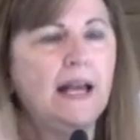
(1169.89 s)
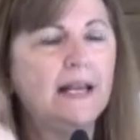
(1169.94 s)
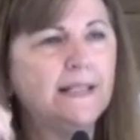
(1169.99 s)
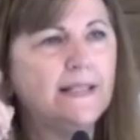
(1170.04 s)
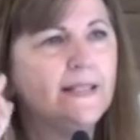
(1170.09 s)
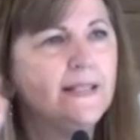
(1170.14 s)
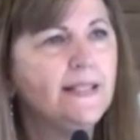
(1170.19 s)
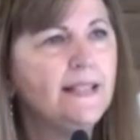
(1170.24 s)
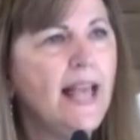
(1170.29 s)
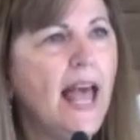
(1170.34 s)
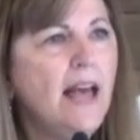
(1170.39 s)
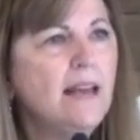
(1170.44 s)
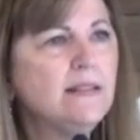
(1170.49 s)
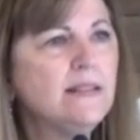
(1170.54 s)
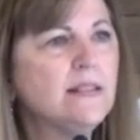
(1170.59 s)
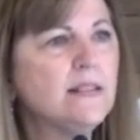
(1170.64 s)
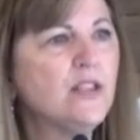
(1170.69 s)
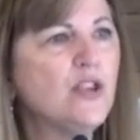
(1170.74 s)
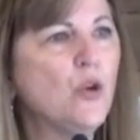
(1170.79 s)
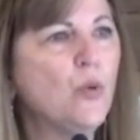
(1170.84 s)

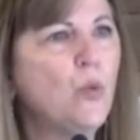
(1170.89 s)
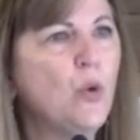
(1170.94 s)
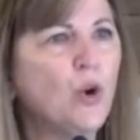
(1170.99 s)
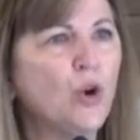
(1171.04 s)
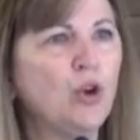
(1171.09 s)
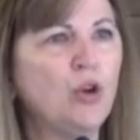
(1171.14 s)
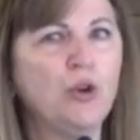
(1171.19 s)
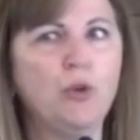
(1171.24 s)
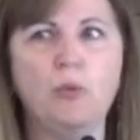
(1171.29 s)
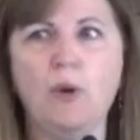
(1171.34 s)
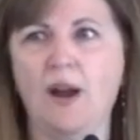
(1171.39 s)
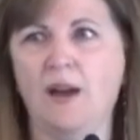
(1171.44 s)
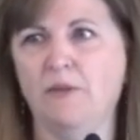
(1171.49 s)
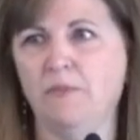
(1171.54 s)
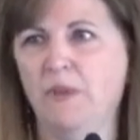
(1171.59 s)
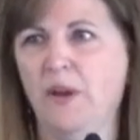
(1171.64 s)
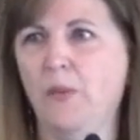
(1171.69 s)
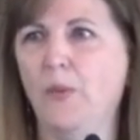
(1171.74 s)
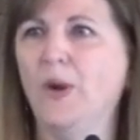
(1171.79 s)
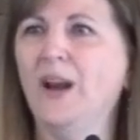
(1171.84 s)
assess the world around me,